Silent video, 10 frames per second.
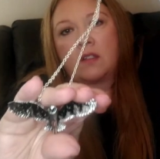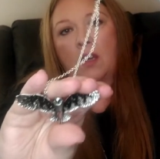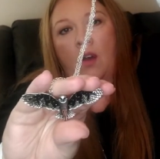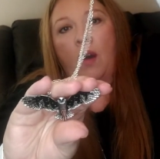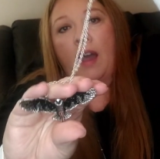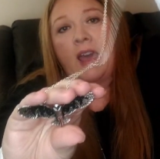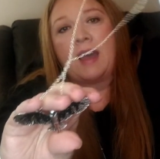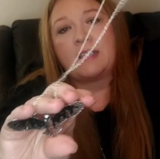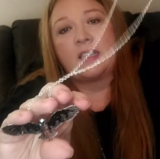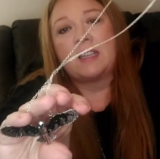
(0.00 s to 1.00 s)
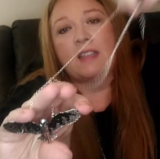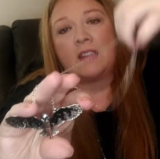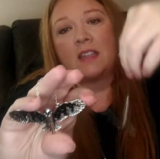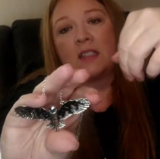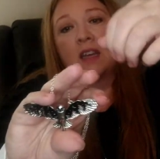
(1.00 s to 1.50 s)
So I had to
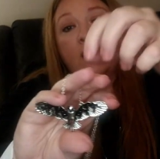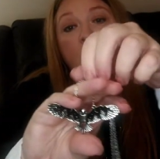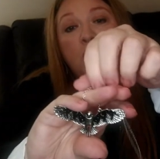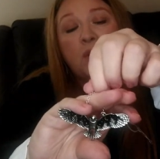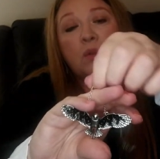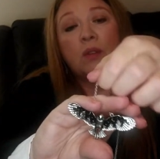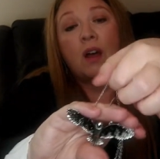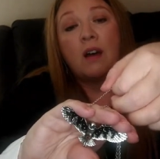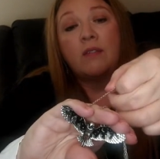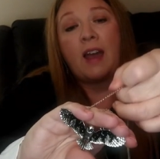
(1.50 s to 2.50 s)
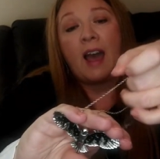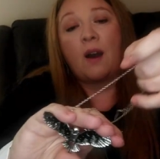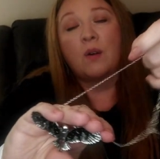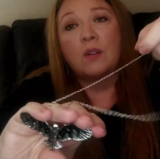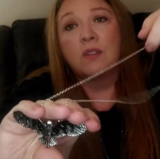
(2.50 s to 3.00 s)
get this. I do love
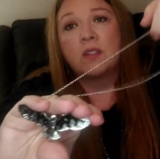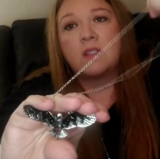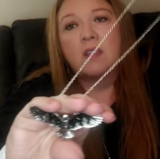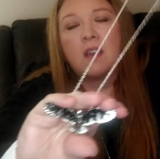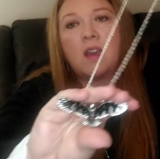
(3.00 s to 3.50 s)
owls.